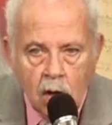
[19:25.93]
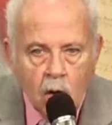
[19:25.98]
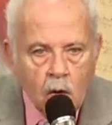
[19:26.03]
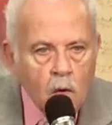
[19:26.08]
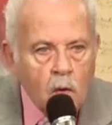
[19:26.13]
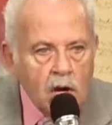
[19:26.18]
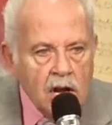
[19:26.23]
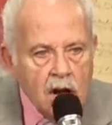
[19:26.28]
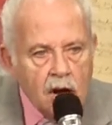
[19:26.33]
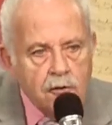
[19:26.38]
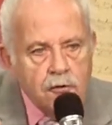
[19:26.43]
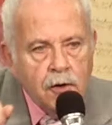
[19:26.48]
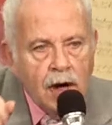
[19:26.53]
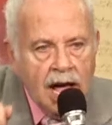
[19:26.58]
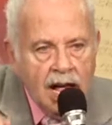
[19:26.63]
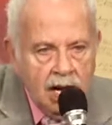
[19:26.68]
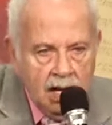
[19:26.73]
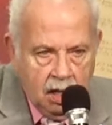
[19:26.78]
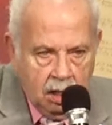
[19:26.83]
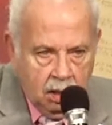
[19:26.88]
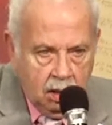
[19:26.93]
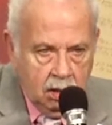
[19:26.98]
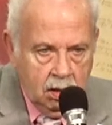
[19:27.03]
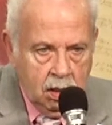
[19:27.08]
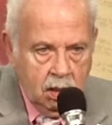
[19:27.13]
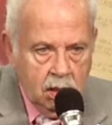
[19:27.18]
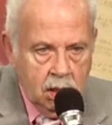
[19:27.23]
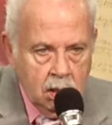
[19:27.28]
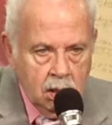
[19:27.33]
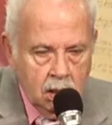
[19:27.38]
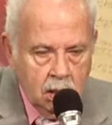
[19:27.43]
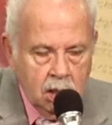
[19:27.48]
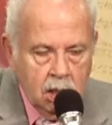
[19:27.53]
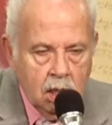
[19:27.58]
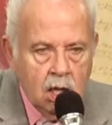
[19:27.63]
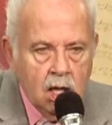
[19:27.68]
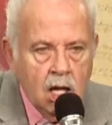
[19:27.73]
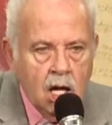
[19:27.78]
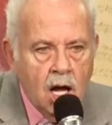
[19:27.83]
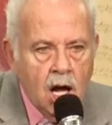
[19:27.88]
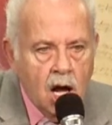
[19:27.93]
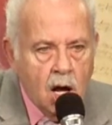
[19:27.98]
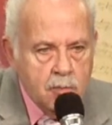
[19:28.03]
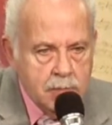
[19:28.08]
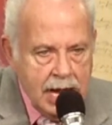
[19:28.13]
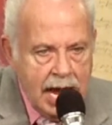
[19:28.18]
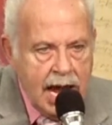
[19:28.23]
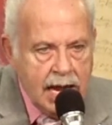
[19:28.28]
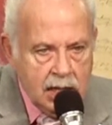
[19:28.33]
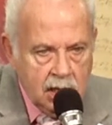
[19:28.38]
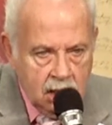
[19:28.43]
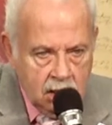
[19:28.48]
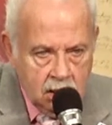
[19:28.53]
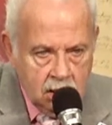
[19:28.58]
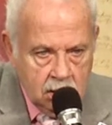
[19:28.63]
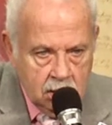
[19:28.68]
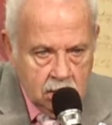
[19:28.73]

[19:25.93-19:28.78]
We are fighting a battle